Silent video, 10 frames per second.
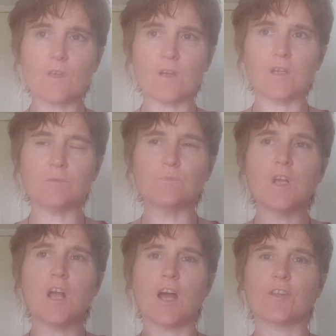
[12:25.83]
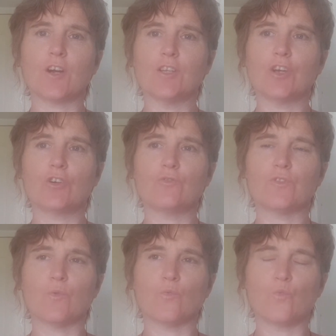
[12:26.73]
And I know
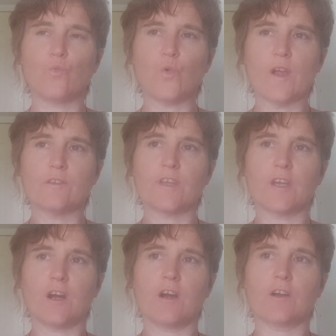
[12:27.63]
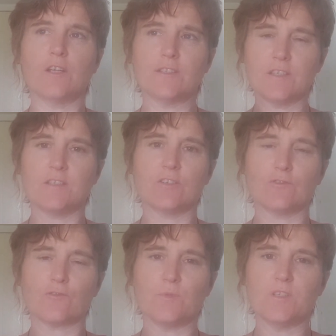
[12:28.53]
that where they are, it's easy
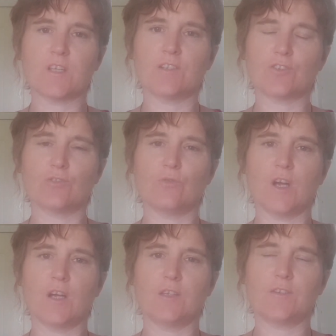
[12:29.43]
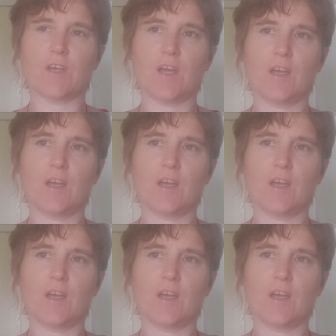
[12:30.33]
enough for me to get to, and